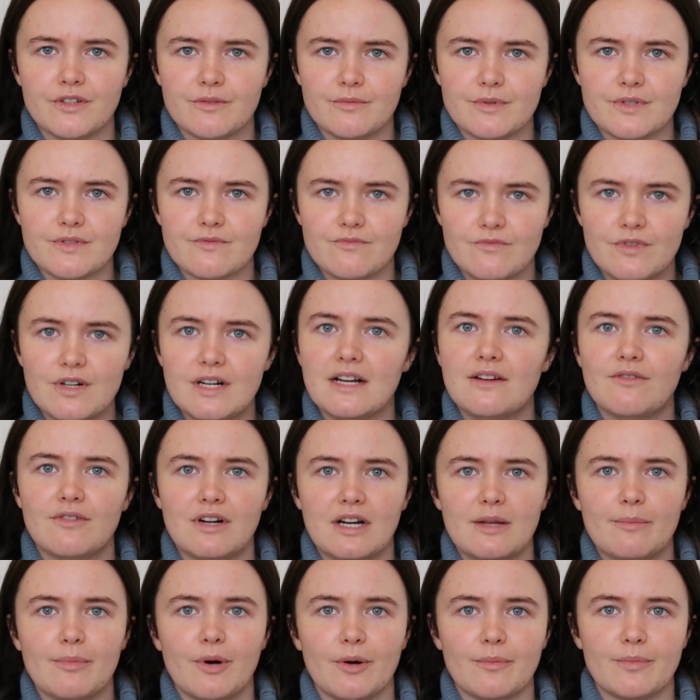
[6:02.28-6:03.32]
that was really,
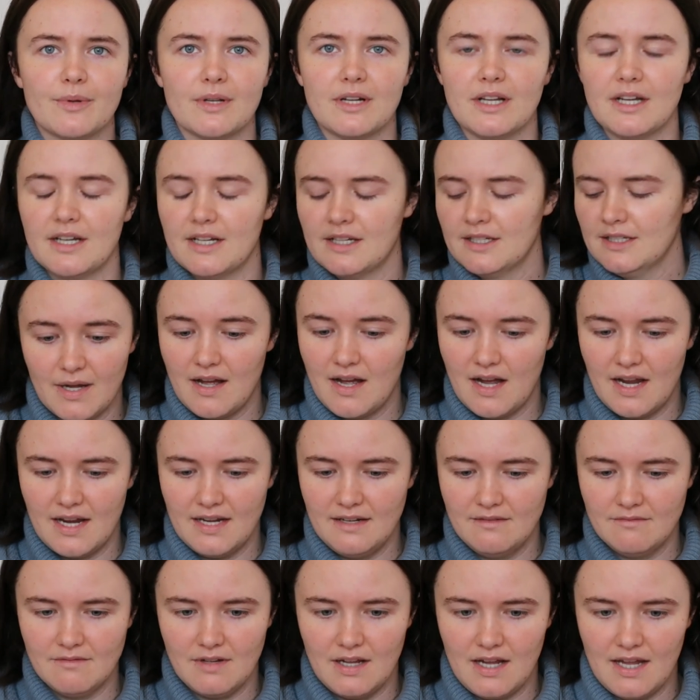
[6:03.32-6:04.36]
really popular, but
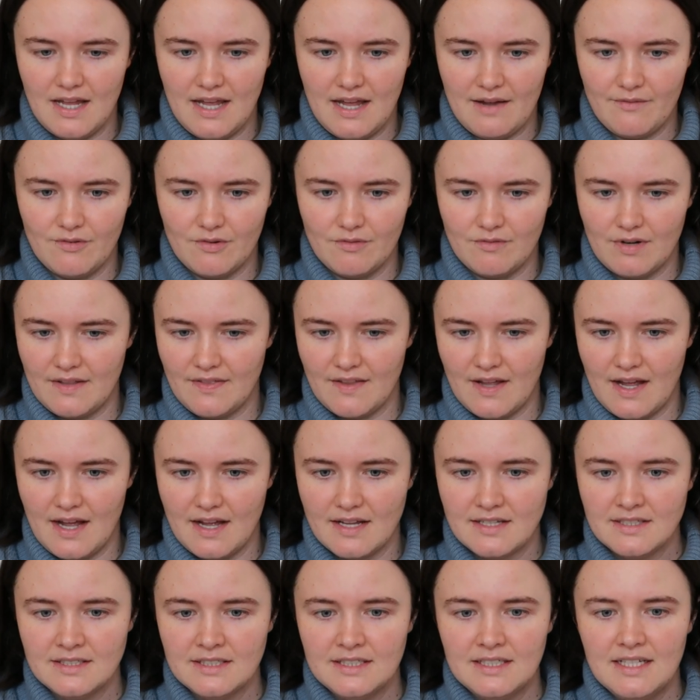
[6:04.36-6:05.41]
I haven't read
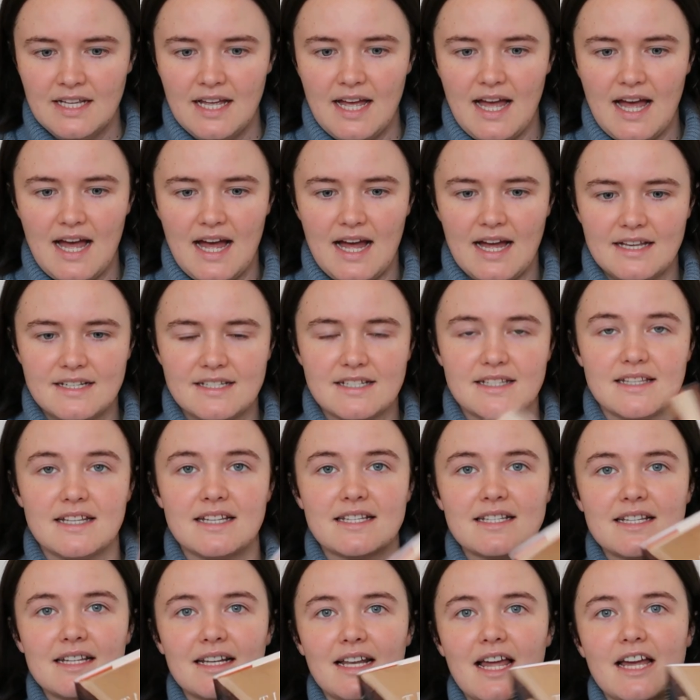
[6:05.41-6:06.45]
that. And
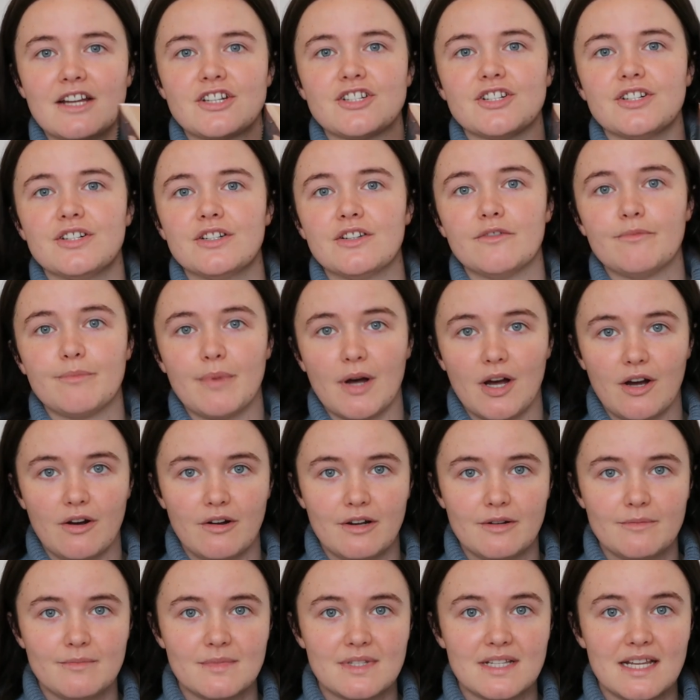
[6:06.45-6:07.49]
this collection of
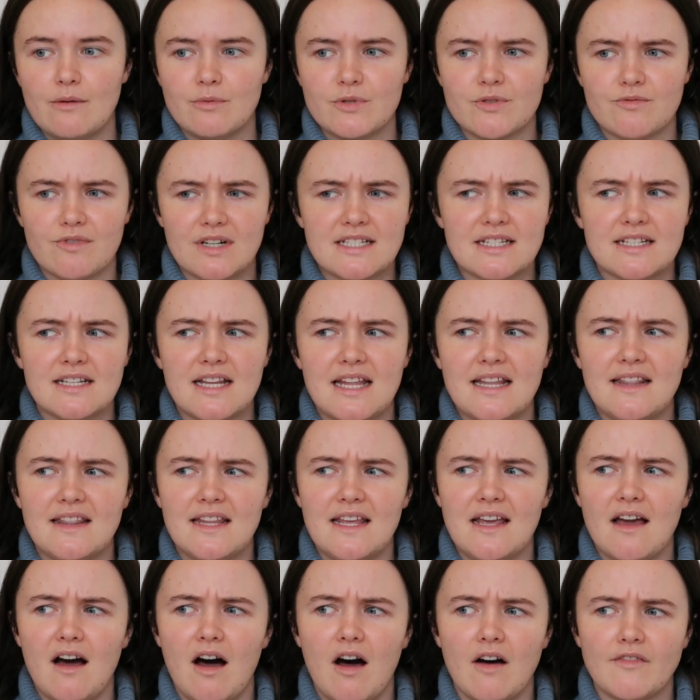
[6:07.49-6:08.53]
poems, it was written in
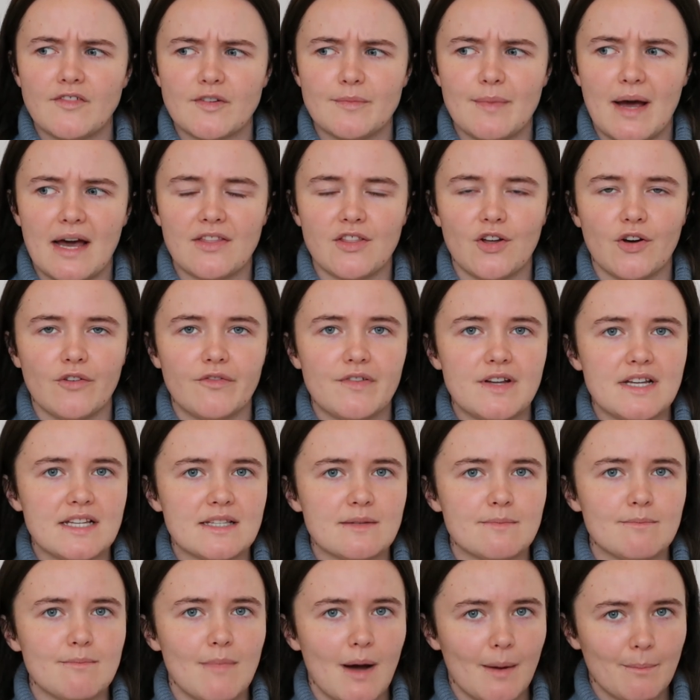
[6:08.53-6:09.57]
the aftermath of
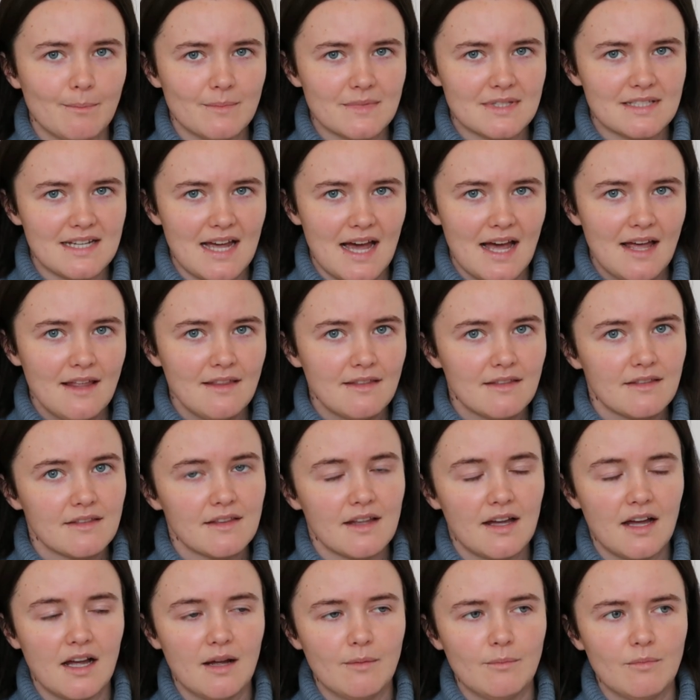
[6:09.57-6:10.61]
his mum's death.
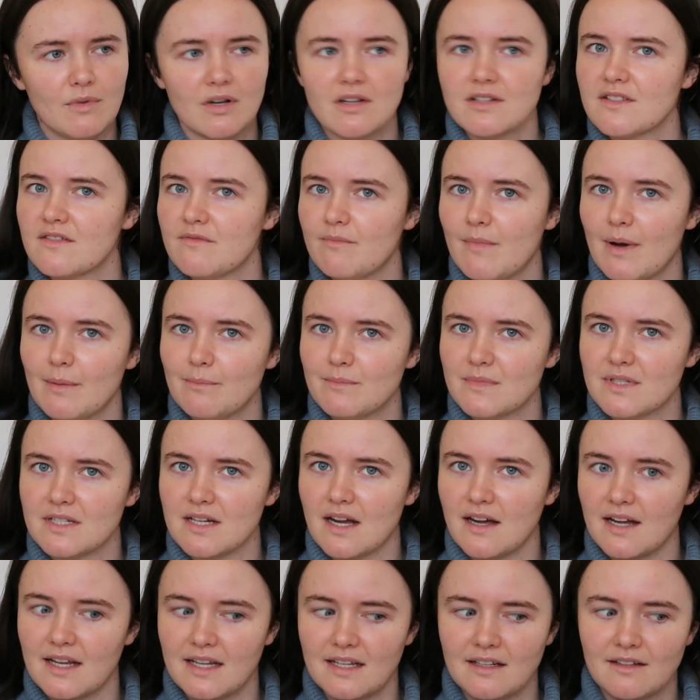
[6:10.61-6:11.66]
Lots of mums
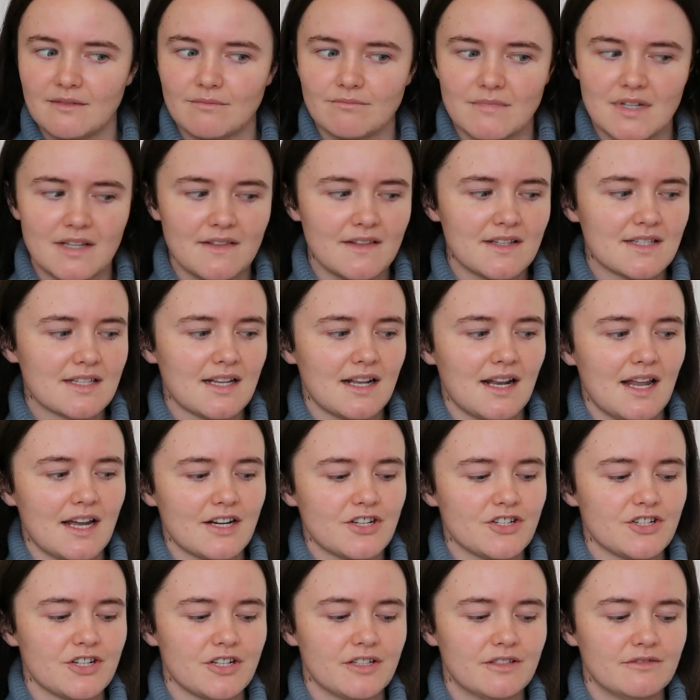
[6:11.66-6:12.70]
dying in this
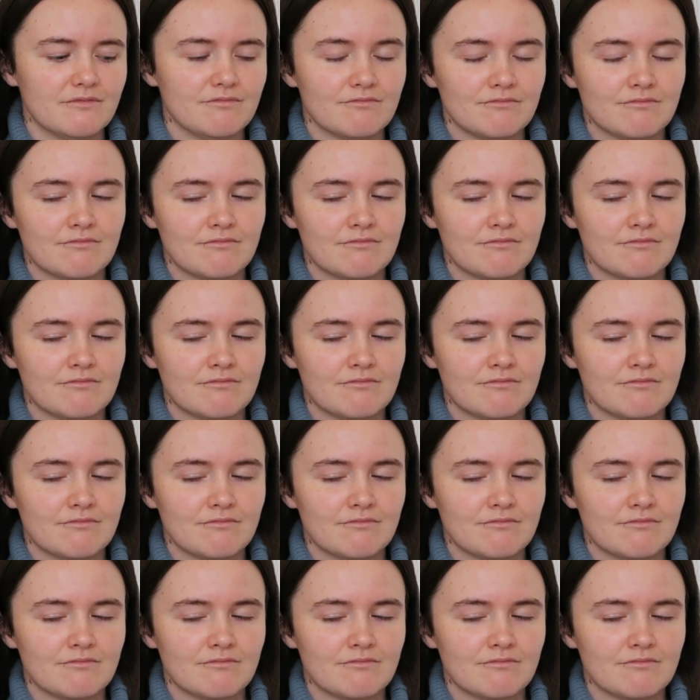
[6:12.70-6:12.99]
collection.